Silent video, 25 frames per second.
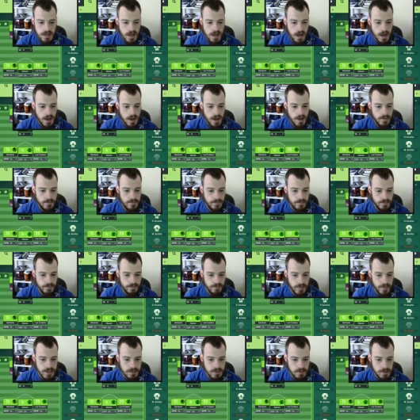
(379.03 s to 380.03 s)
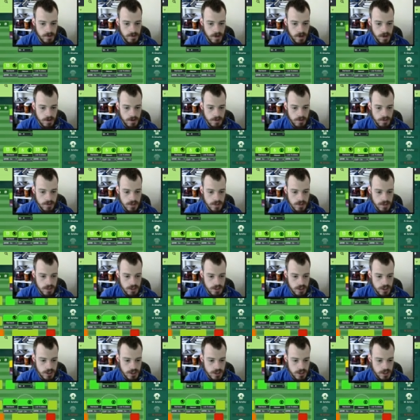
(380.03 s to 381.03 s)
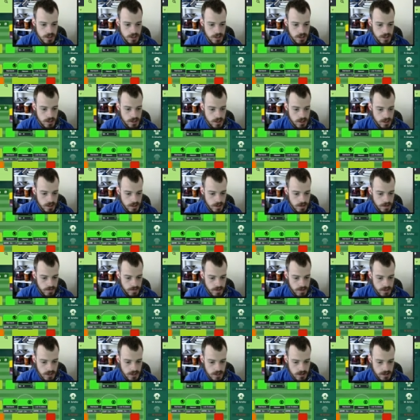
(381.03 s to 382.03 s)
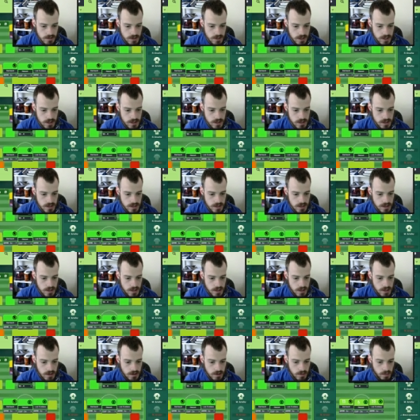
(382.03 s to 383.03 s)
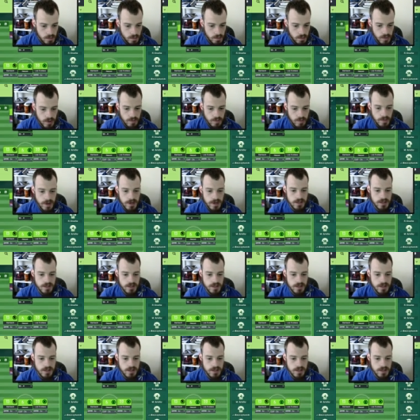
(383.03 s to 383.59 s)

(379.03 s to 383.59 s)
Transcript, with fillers: yeah. Um, Maximum Arnold is injured for six weeks. Big on